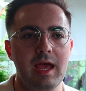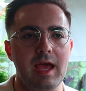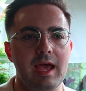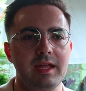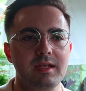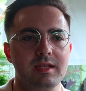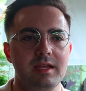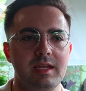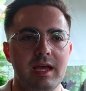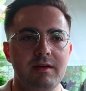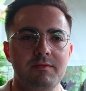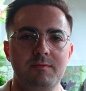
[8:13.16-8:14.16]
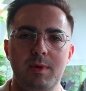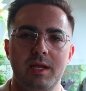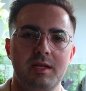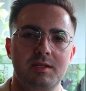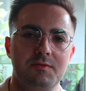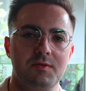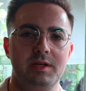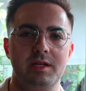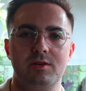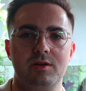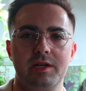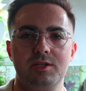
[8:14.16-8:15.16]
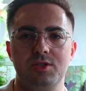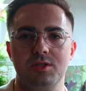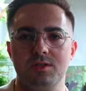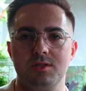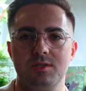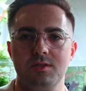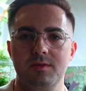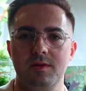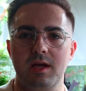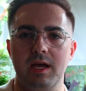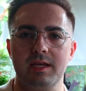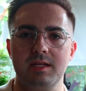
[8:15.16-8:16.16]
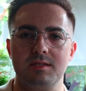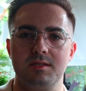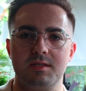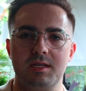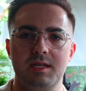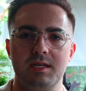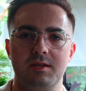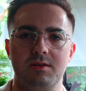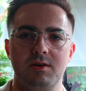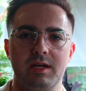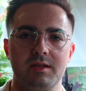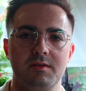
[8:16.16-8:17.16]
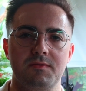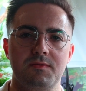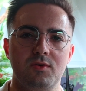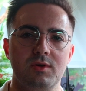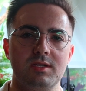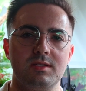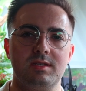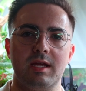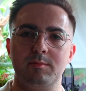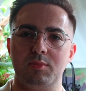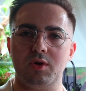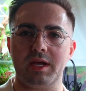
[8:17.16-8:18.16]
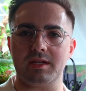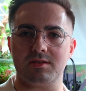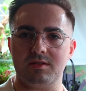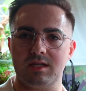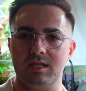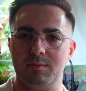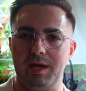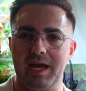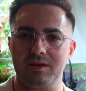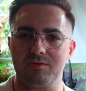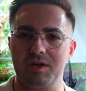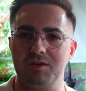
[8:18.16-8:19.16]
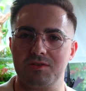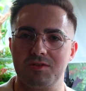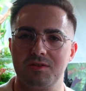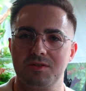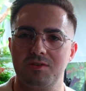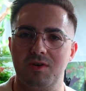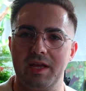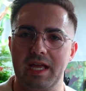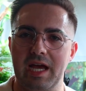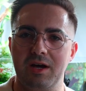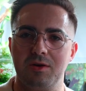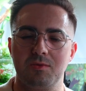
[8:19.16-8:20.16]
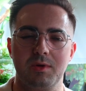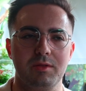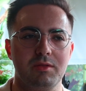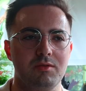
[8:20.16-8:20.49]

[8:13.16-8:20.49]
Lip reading: and it can have many different iterations. I can see like a fully stem plant in the background layout with,